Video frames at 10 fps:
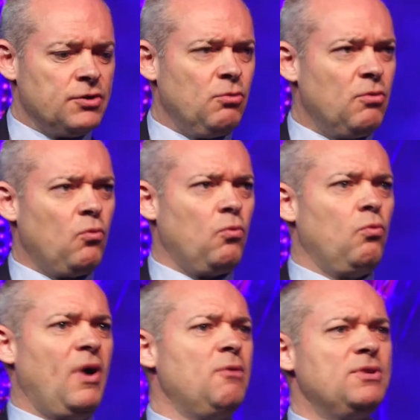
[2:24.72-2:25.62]
So
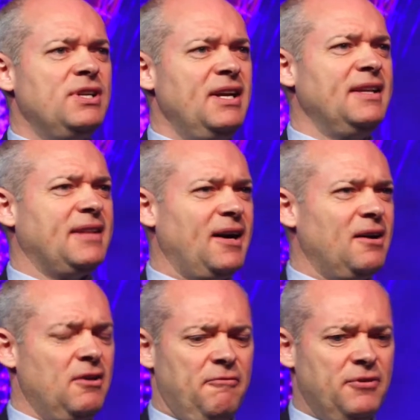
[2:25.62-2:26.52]
why would you need
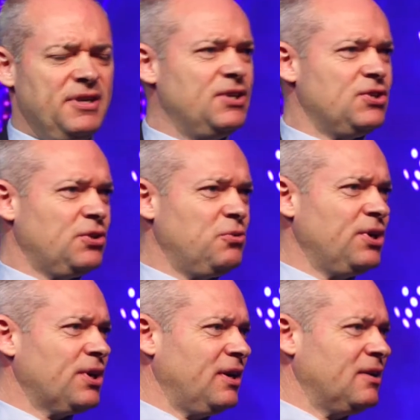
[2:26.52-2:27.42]
that for a digital
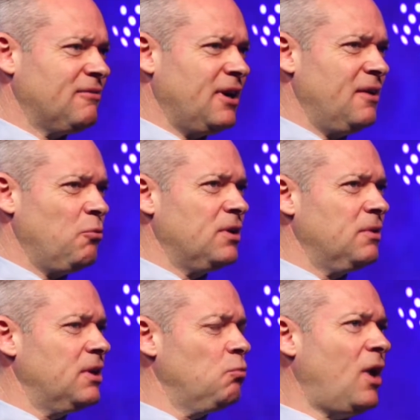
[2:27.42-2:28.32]
worker, right?
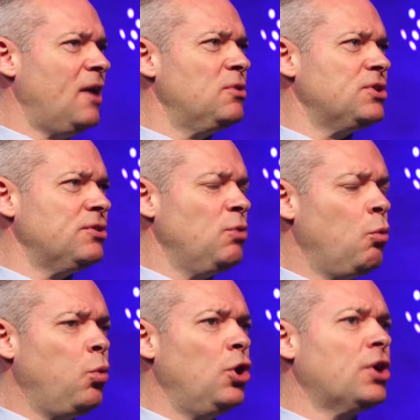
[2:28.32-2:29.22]
Why would you
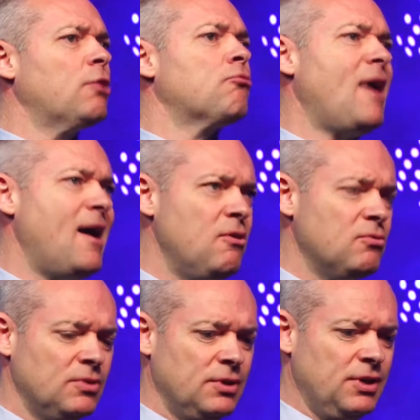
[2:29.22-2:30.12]
work
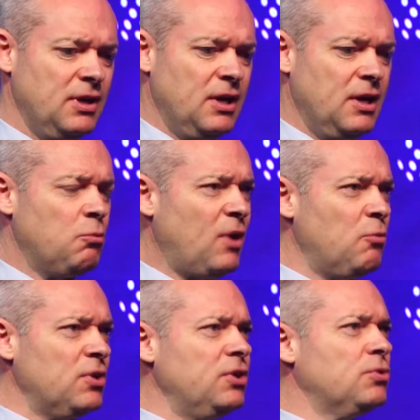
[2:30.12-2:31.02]
around? Why
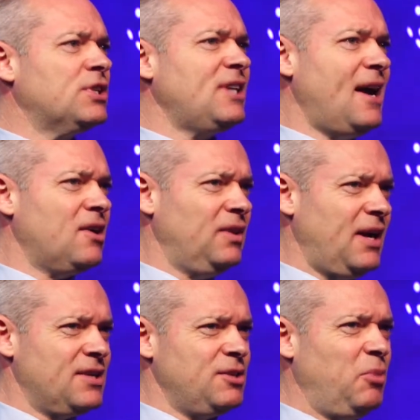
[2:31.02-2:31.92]
wouldn't you tackle
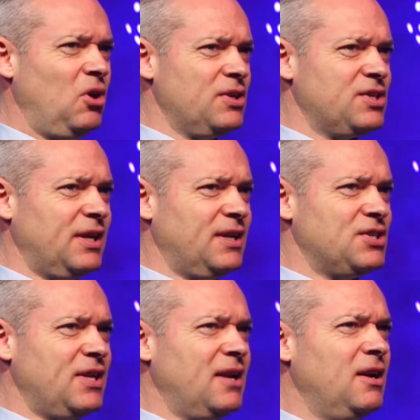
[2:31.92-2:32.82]
that as a policy and
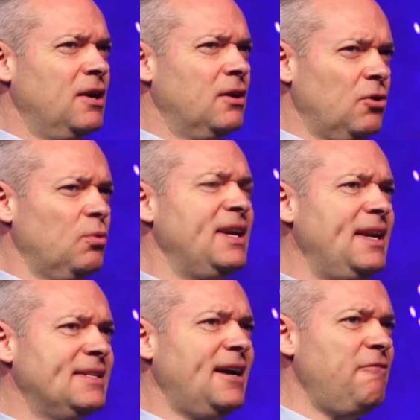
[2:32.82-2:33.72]
say, look, we
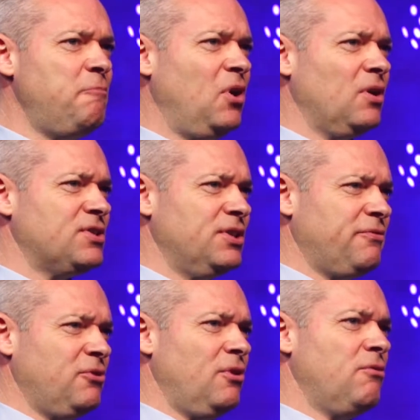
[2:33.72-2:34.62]
need to have policies
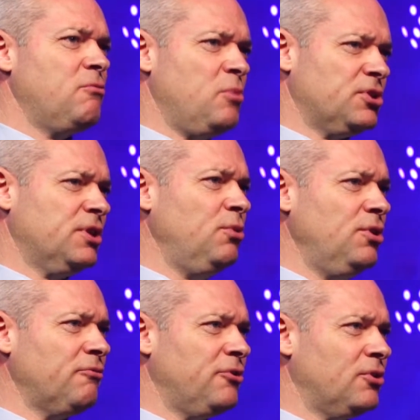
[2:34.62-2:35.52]
for our robotic
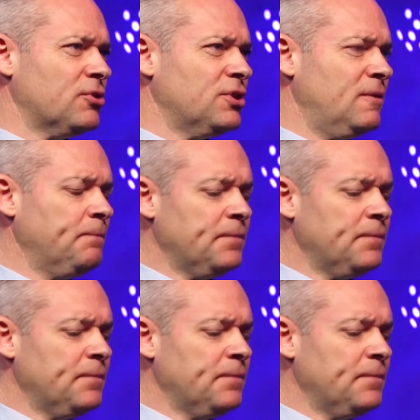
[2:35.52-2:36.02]
workforce?